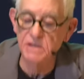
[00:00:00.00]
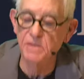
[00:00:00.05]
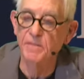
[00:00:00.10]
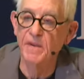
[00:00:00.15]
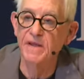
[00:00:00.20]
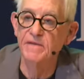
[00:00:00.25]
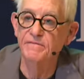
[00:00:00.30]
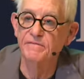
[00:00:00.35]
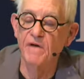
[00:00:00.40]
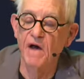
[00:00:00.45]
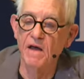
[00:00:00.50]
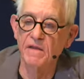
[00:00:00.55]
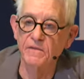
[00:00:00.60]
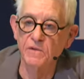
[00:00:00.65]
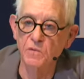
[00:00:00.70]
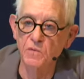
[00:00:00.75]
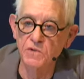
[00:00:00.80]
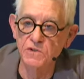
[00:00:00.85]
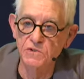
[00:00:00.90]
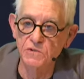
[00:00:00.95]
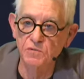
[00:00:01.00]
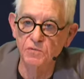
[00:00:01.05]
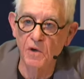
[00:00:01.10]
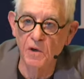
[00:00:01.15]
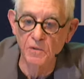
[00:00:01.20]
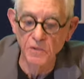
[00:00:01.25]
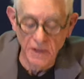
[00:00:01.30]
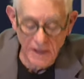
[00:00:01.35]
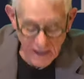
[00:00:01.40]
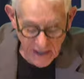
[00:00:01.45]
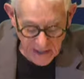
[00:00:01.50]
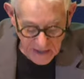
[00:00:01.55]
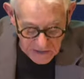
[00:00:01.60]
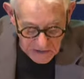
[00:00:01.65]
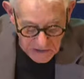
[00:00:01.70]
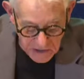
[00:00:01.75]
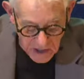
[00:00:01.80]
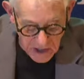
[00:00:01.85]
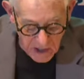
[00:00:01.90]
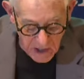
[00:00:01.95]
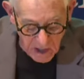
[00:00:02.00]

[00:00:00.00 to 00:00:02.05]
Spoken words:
and my father was thrown against